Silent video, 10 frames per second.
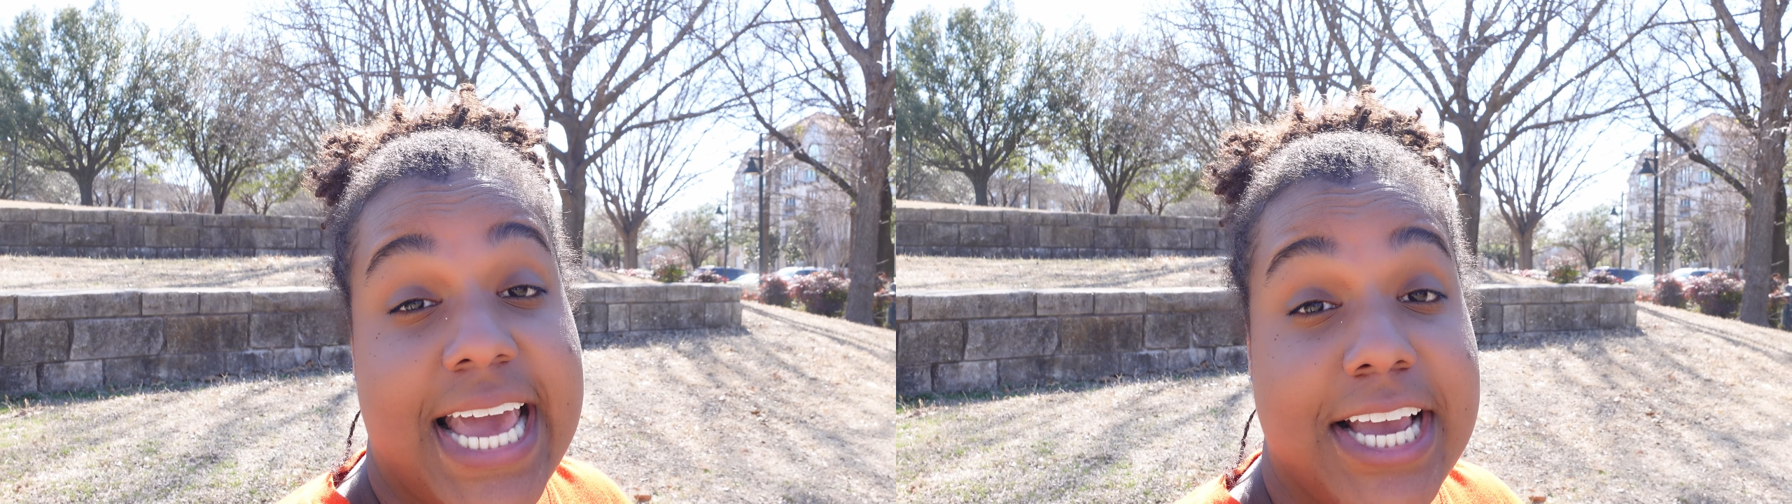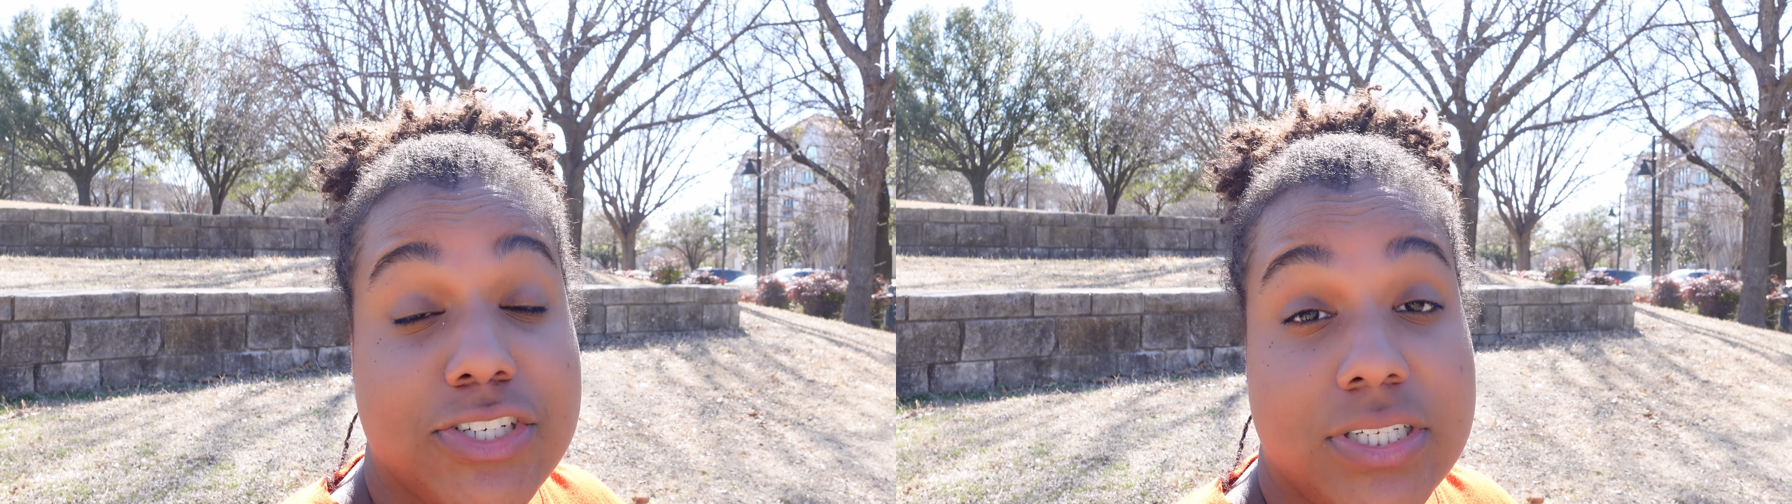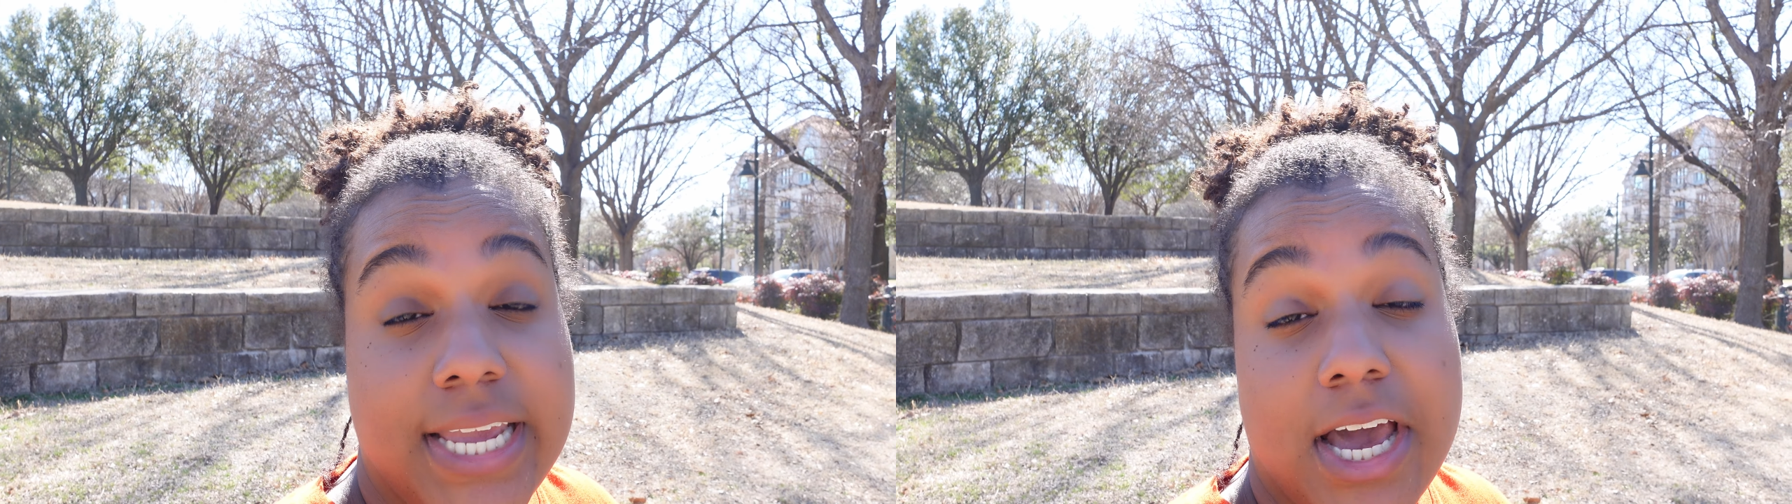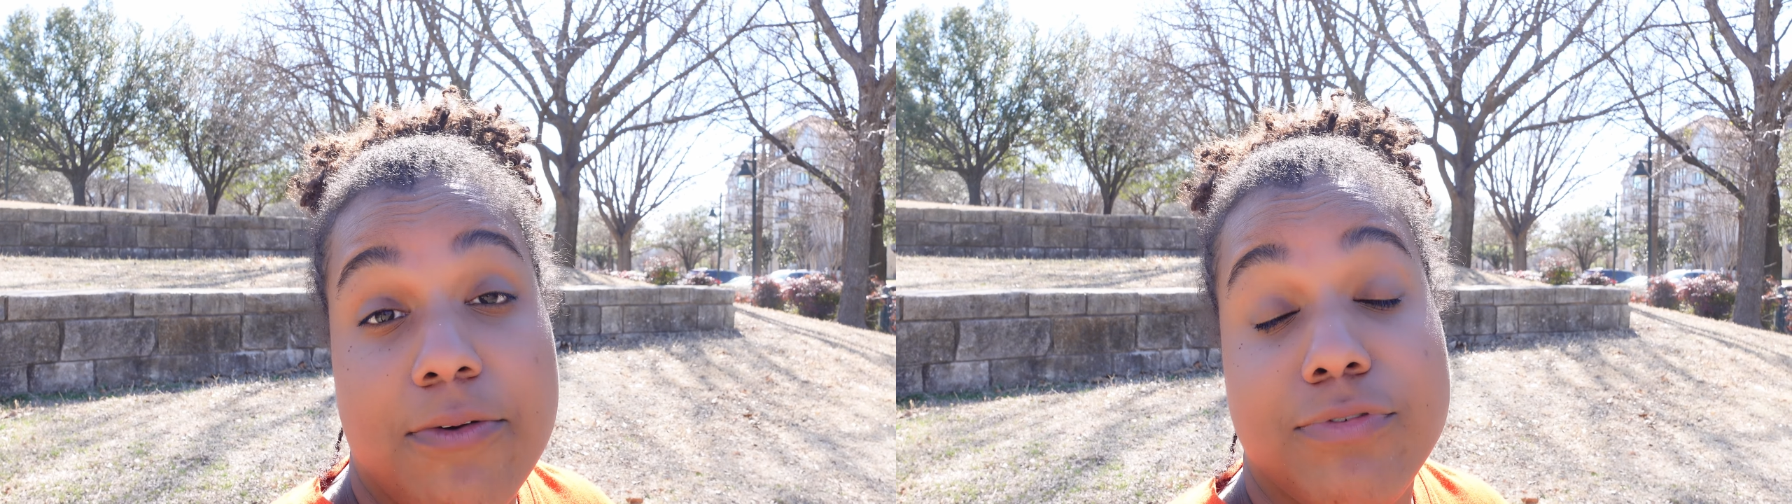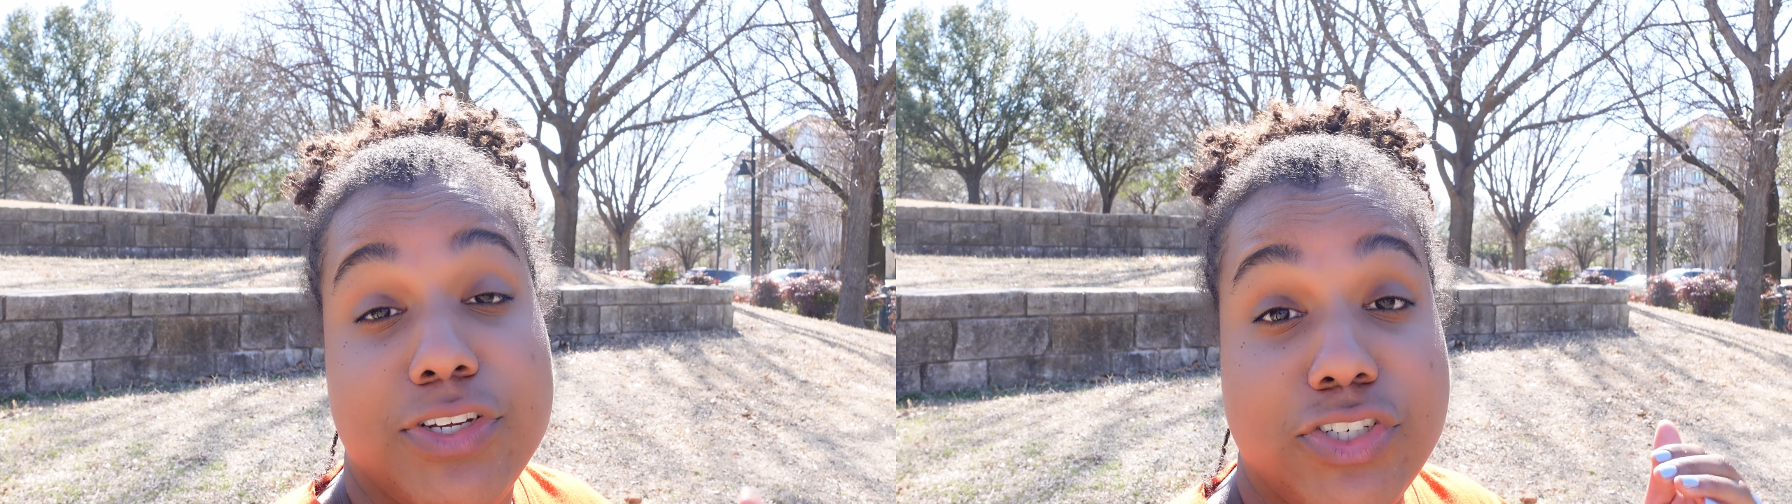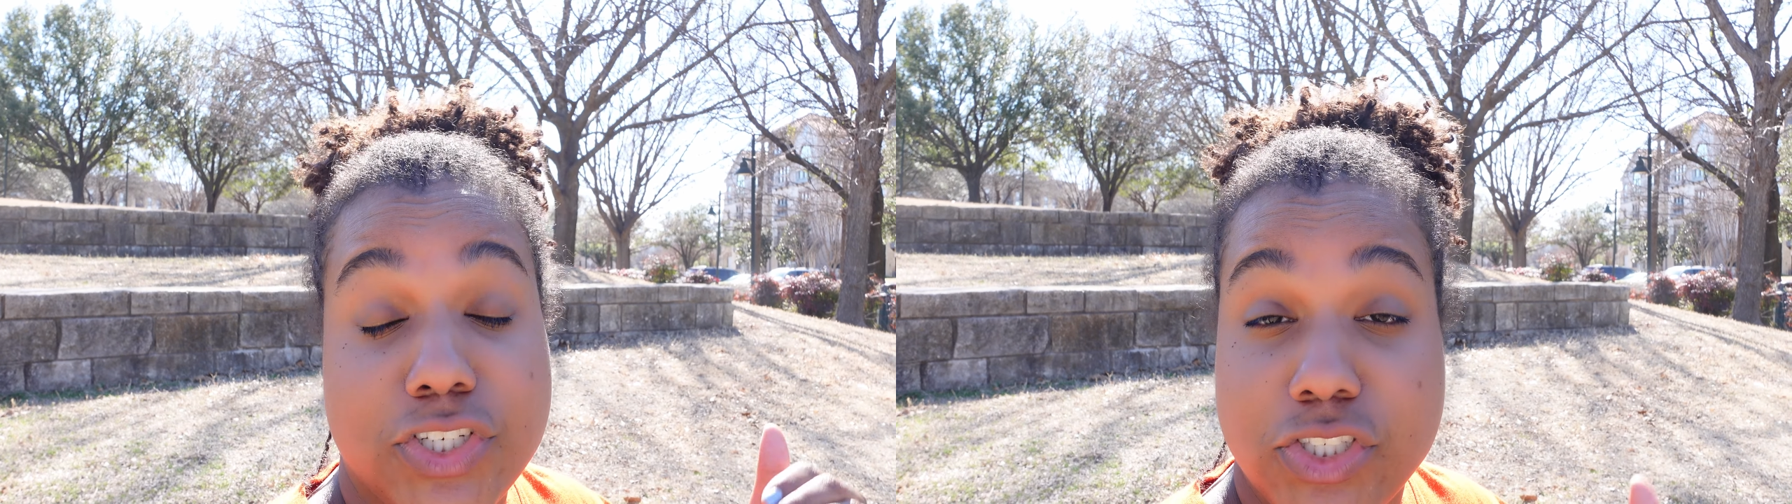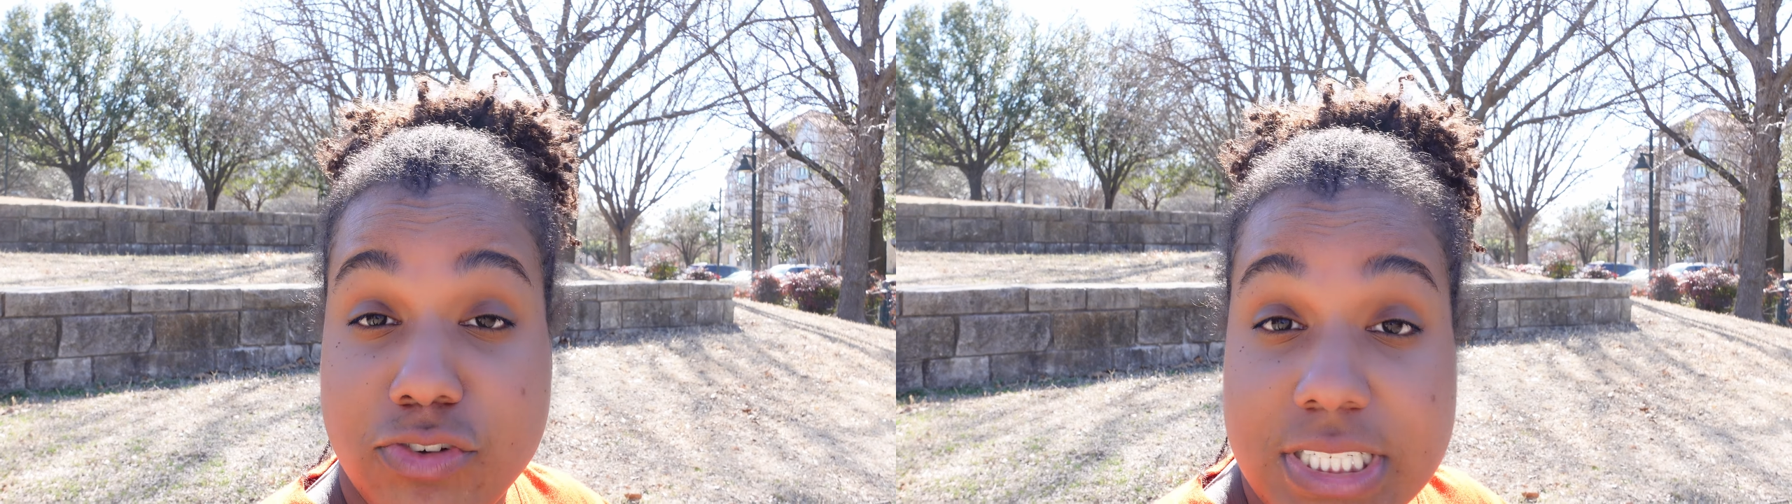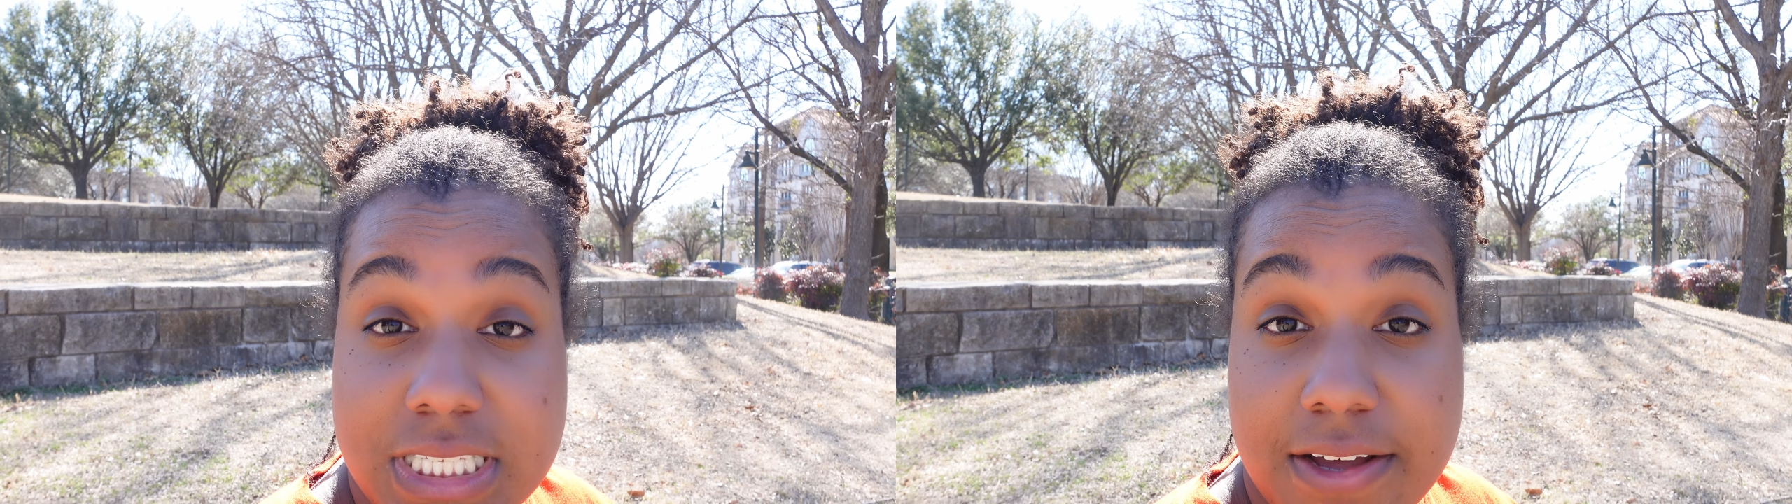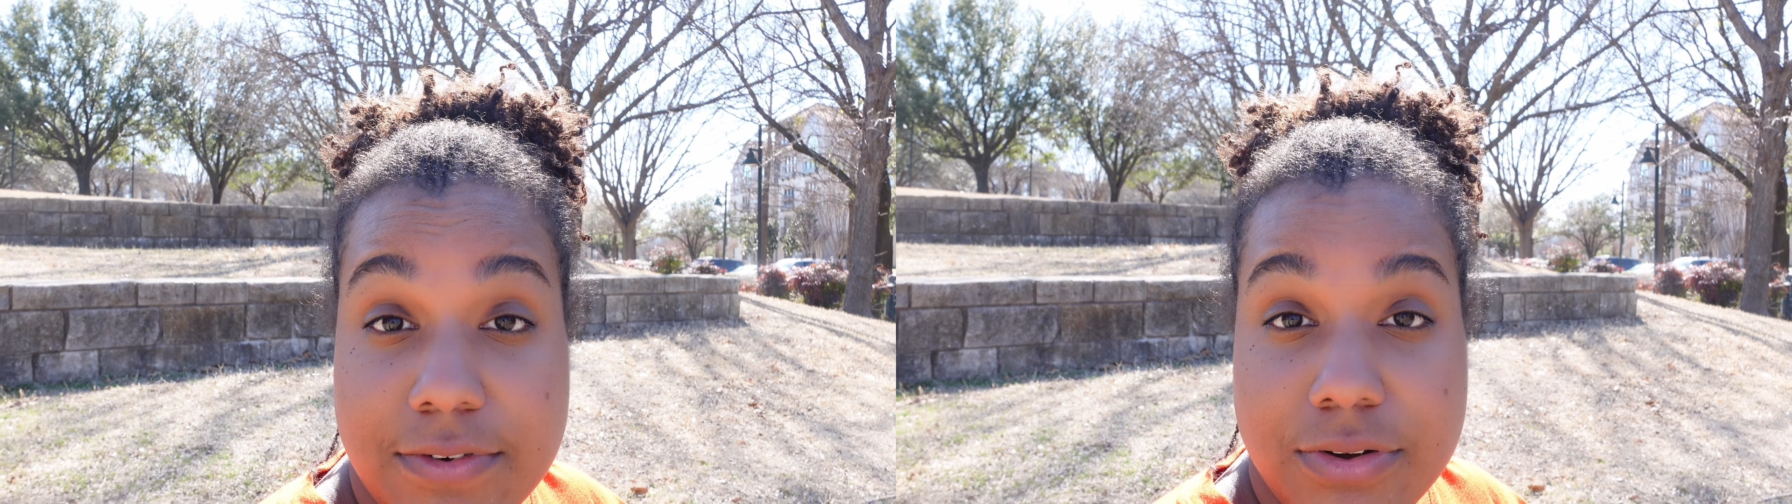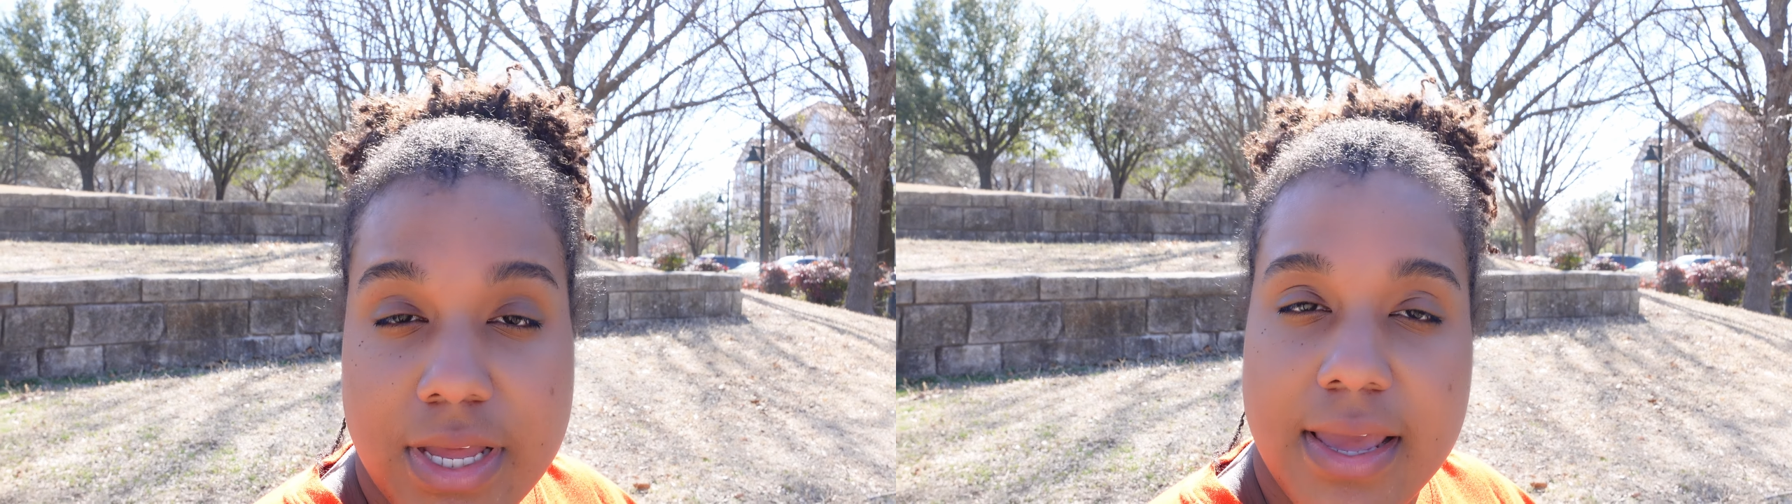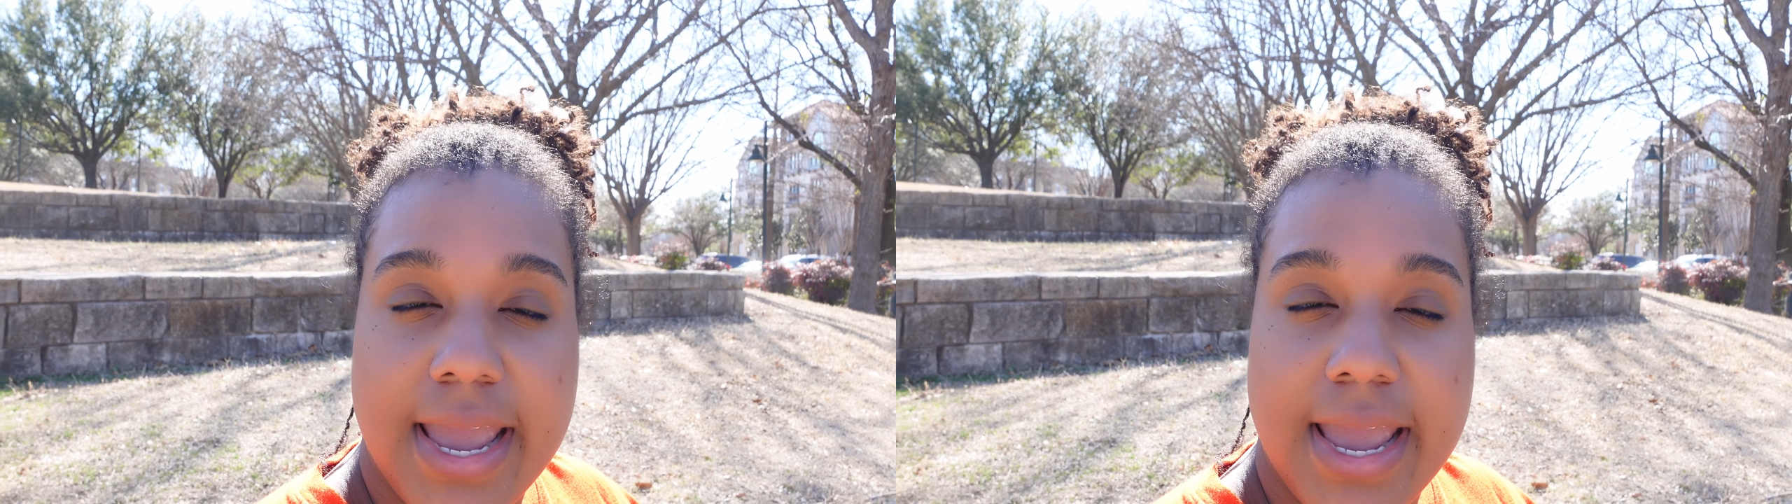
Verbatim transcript: actually help reduce your stress level,